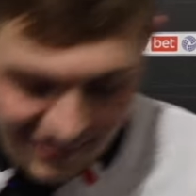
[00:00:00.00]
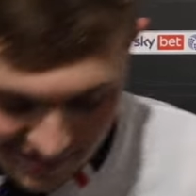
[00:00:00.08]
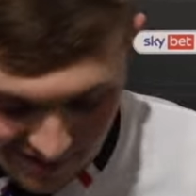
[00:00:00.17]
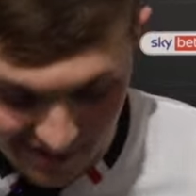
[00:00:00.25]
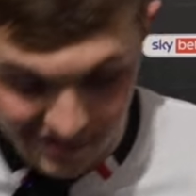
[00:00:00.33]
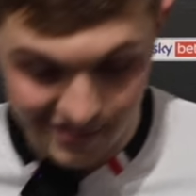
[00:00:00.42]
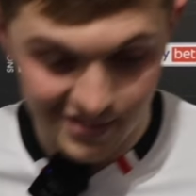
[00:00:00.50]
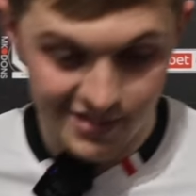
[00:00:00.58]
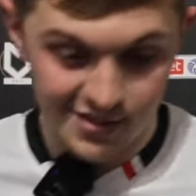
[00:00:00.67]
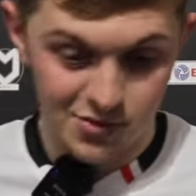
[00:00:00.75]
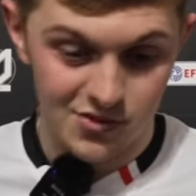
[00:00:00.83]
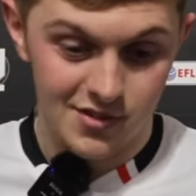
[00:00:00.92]
yeah,
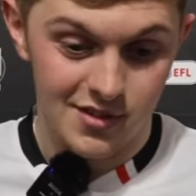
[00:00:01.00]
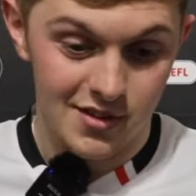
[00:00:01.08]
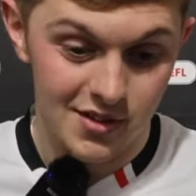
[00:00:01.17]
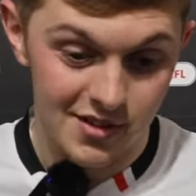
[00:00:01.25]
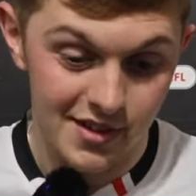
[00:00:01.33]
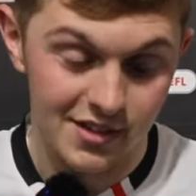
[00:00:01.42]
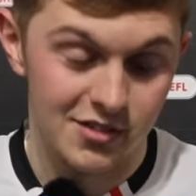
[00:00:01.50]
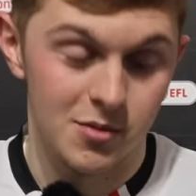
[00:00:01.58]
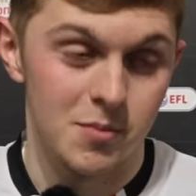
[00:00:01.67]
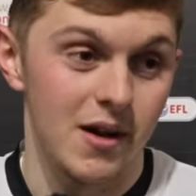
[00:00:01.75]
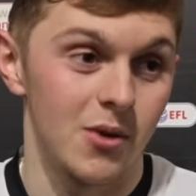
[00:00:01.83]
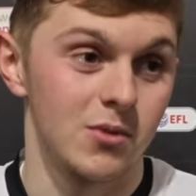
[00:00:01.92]
it was nice to be
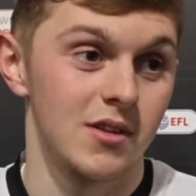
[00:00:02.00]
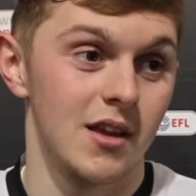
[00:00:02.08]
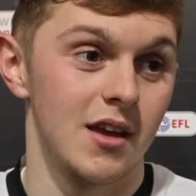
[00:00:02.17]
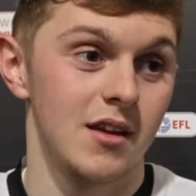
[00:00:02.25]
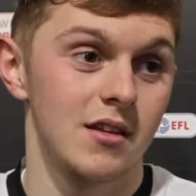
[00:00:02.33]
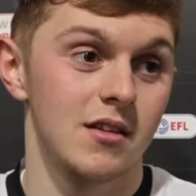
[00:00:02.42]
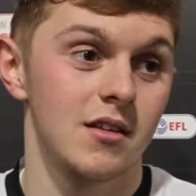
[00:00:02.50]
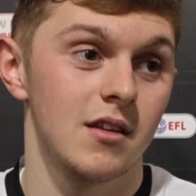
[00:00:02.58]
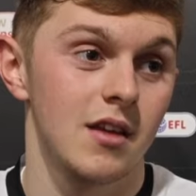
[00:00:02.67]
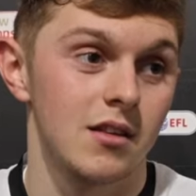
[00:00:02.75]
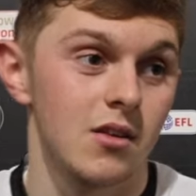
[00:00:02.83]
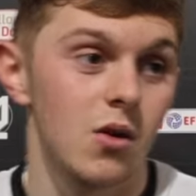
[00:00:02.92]
back out there and
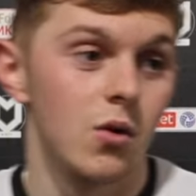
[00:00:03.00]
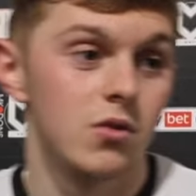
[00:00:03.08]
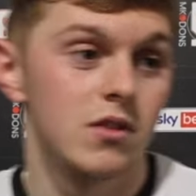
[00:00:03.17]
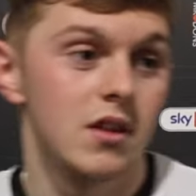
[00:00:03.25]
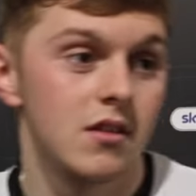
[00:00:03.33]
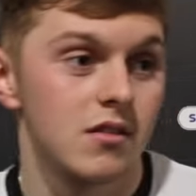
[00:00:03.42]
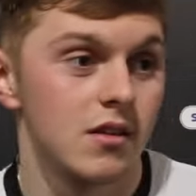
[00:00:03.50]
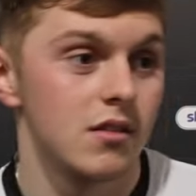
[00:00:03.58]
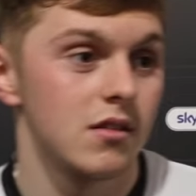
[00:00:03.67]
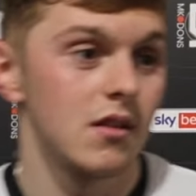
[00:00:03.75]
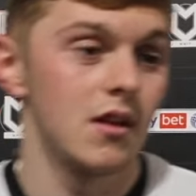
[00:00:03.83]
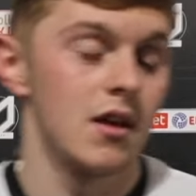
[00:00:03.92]
get the goals and the
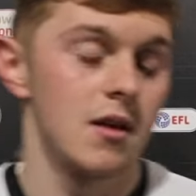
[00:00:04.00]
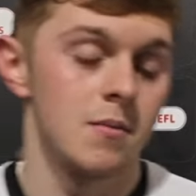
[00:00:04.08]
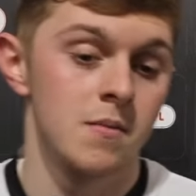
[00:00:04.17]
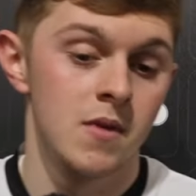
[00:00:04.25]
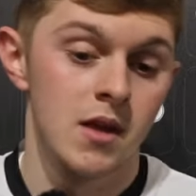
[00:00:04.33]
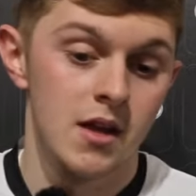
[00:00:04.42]
assist. Um,